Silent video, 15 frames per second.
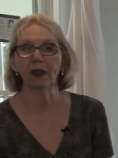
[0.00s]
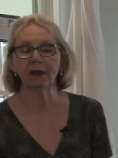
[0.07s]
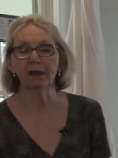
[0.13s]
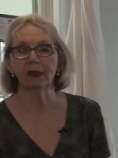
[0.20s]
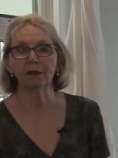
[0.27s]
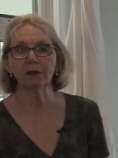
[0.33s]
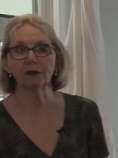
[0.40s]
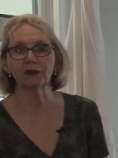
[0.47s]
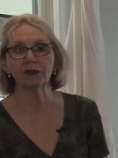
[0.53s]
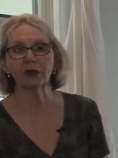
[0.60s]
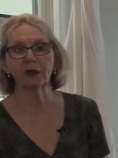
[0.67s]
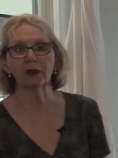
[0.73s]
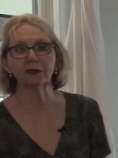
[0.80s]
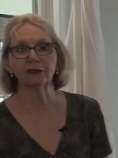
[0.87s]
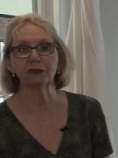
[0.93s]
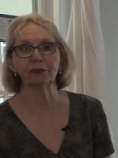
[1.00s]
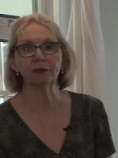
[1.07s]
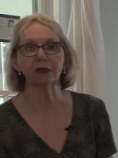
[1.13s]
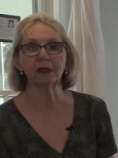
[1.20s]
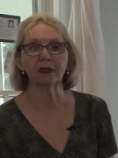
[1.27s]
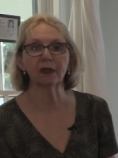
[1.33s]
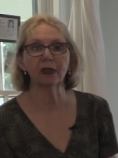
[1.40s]
and they were charged
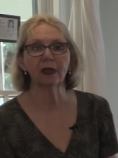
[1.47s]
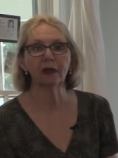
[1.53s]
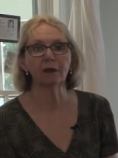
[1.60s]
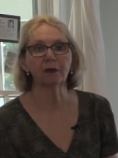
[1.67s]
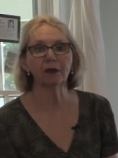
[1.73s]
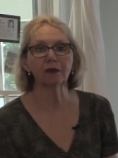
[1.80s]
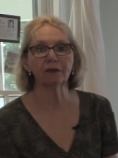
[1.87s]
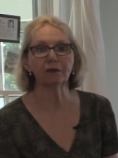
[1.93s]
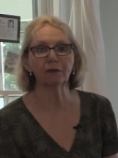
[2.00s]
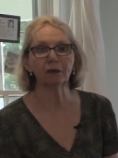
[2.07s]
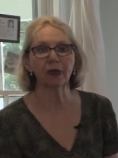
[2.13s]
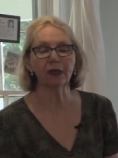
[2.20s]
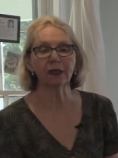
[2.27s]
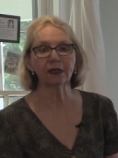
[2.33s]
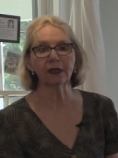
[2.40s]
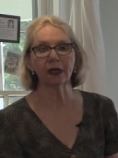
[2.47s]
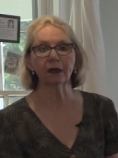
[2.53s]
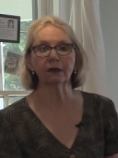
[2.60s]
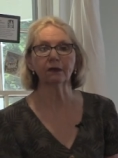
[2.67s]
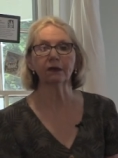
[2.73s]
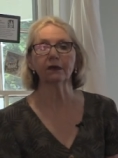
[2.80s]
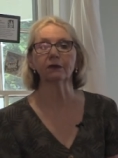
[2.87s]
with with running
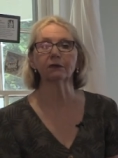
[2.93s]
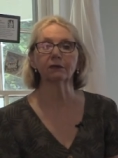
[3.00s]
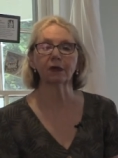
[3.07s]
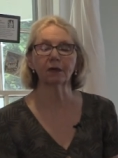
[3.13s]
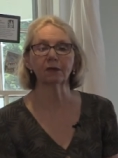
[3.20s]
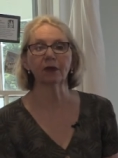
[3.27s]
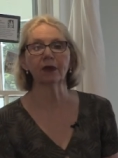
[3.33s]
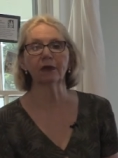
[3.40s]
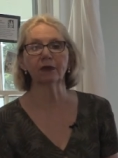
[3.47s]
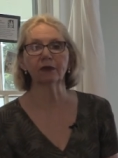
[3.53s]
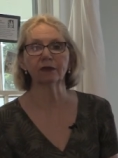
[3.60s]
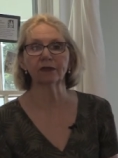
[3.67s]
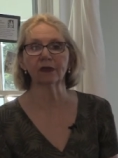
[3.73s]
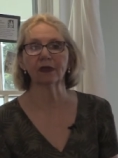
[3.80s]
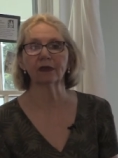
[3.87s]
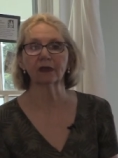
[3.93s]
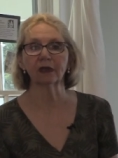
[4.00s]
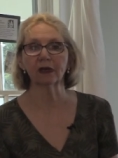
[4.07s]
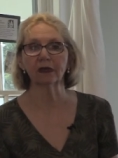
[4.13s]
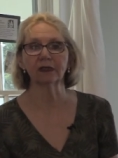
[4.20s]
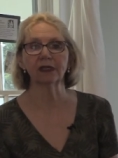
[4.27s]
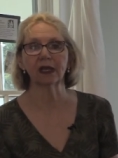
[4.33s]
down the rum runners and the
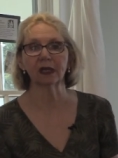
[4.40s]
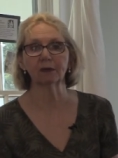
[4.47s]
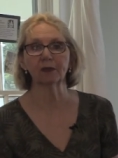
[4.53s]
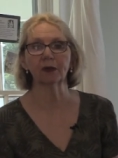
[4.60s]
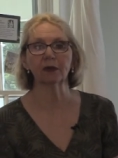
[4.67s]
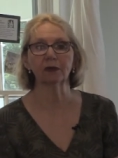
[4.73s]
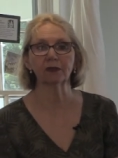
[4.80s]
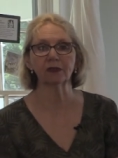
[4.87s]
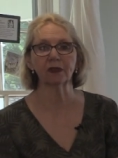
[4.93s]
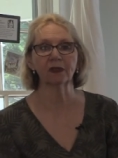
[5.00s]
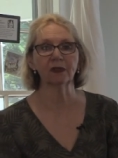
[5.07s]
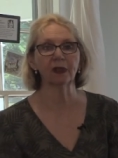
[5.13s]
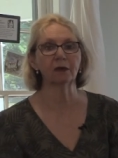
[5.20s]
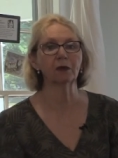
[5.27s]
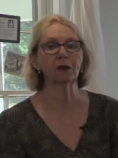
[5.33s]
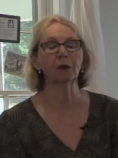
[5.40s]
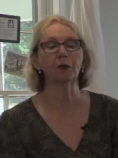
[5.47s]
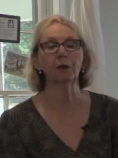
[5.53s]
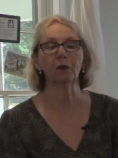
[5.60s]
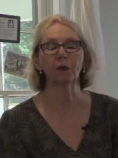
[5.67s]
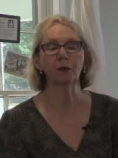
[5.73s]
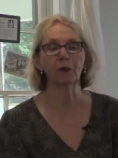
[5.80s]
contact boats, and they were
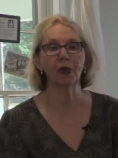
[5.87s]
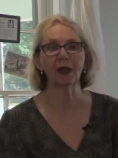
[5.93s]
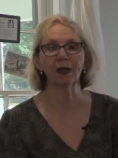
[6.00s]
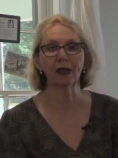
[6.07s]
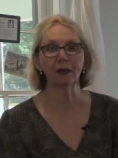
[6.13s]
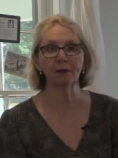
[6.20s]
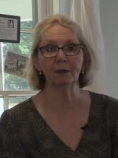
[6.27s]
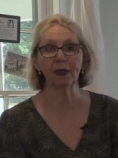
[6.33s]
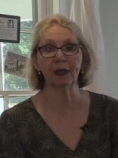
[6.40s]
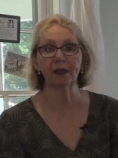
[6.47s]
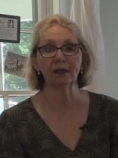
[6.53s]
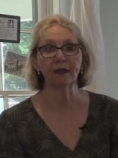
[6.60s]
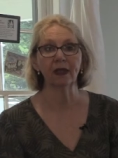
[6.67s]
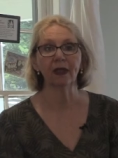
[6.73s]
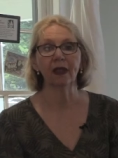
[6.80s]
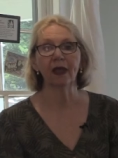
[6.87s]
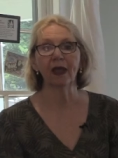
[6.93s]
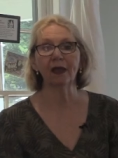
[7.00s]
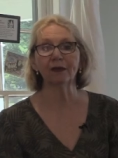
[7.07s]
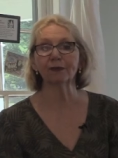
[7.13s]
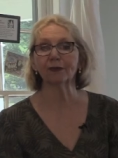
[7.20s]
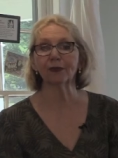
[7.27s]
well outmanned.
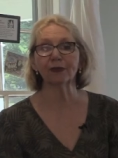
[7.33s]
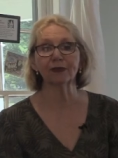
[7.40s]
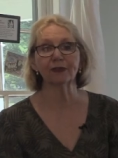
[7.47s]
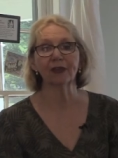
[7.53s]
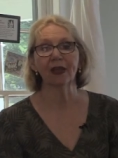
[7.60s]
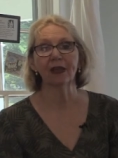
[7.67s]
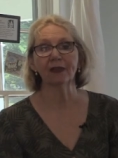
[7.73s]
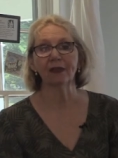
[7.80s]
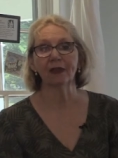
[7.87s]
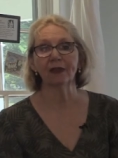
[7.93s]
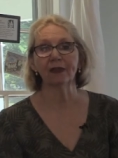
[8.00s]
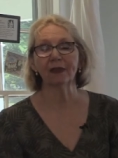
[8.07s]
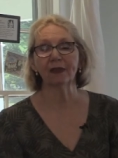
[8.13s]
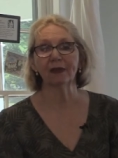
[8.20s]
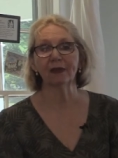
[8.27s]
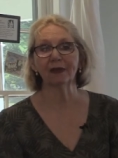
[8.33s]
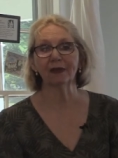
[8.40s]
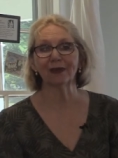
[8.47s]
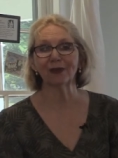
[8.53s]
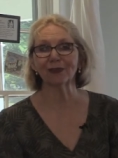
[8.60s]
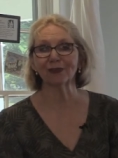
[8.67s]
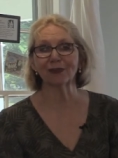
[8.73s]
And of course,
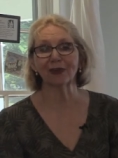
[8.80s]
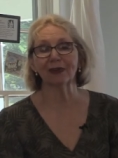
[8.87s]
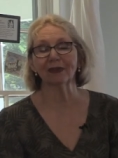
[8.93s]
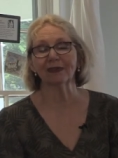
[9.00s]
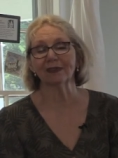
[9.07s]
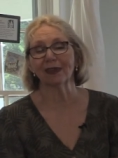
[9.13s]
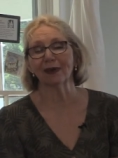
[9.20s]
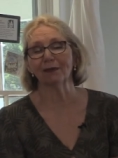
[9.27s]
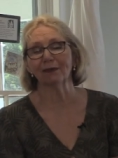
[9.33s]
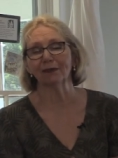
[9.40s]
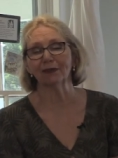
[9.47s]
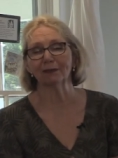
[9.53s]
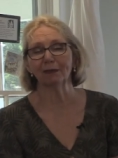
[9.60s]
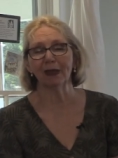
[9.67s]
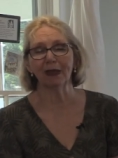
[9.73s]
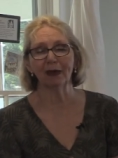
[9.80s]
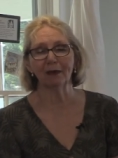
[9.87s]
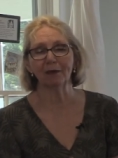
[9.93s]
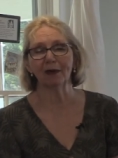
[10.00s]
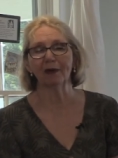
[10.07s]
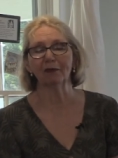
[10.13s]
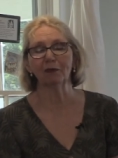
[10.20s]
the Coast Guard itself was made
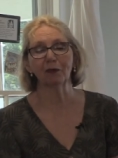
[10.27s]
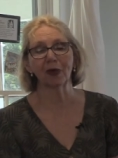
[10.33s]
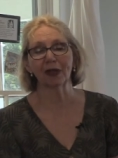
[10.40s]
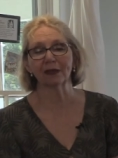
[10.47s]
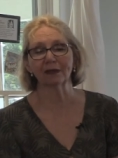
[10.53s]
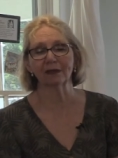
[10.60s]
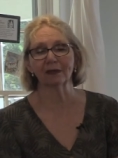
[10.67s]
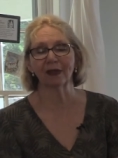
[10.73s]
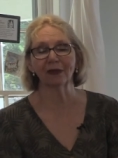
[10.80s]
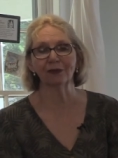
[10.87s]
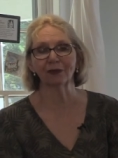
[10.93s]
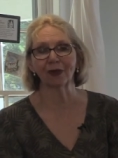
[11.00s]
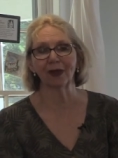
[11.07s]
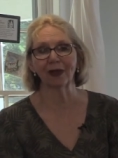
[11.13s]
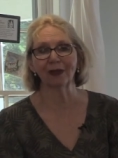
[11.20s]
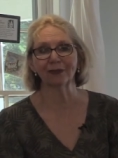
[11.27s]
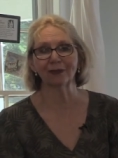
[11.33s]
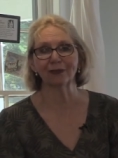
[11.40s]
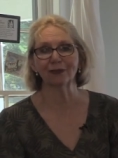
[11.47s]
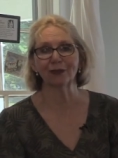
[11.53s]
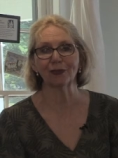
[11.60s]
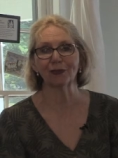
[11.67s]
up of wets and
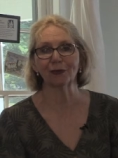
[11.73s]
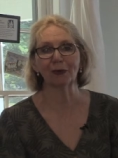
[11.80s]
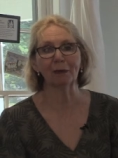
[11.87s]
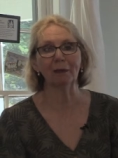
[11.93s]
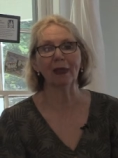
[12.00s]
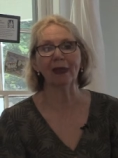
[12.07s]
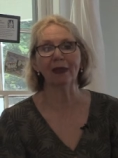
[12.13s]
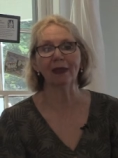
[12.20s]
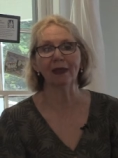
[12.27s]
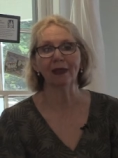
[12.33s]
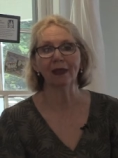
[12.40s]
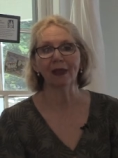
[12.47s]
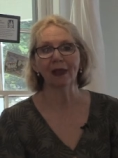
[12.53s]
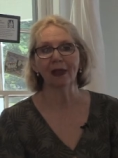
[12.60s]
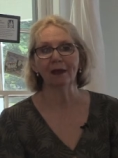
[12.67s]
dries, and so there were many